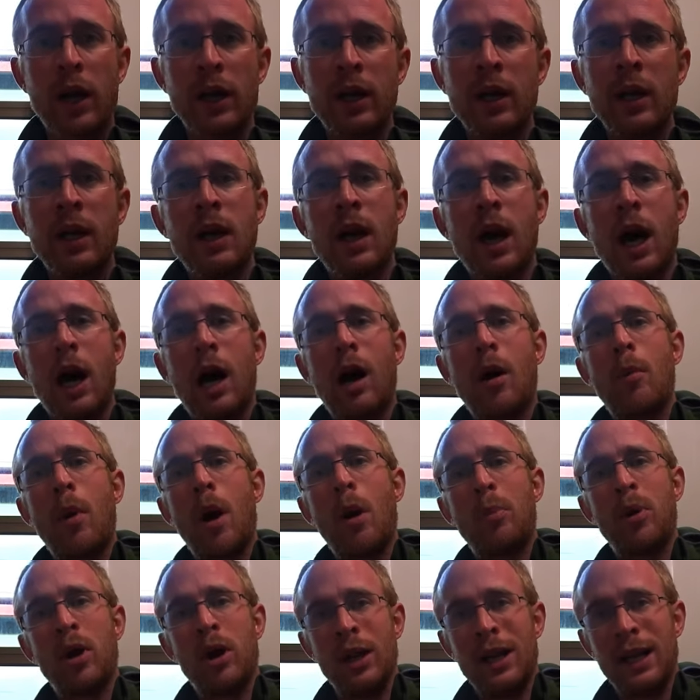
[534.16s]
one.
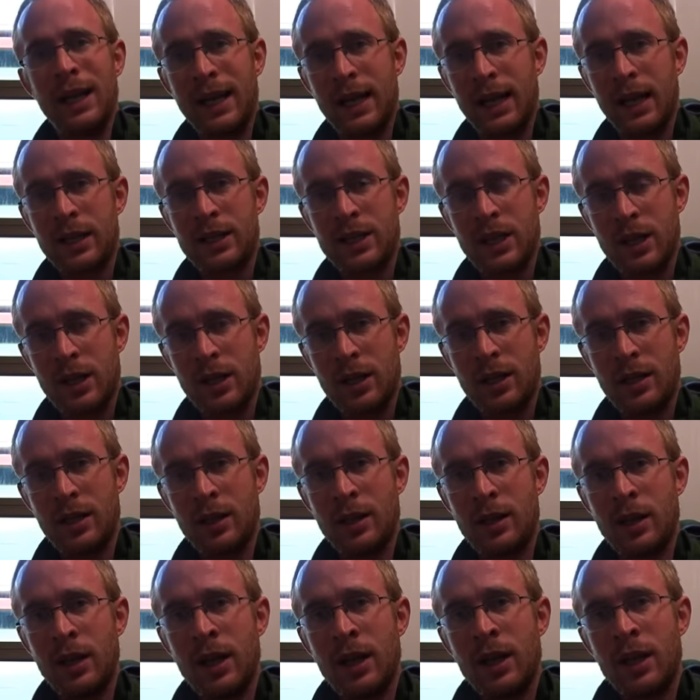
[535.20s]
I'll put a link
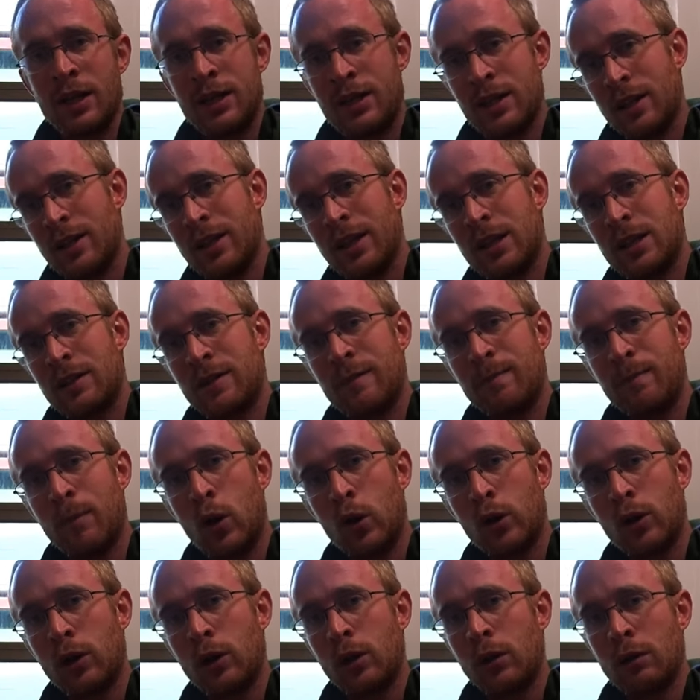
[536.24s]
to this
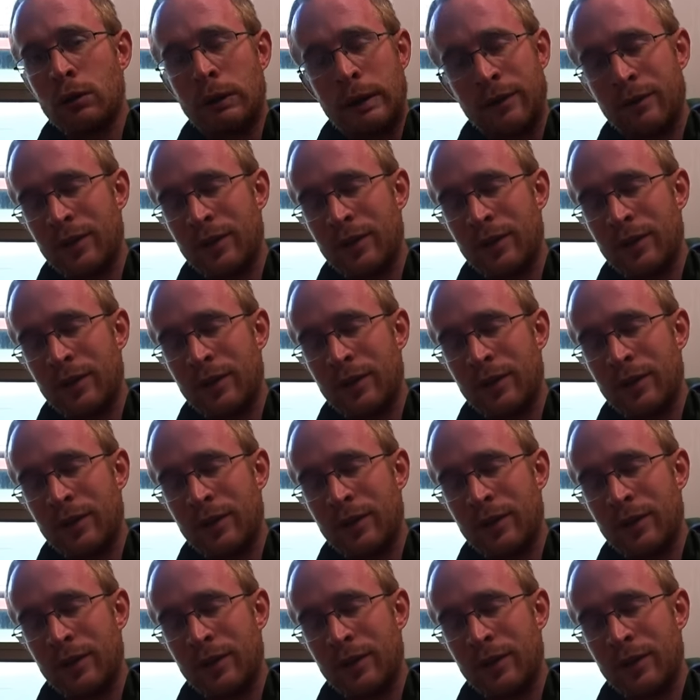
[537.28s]
model,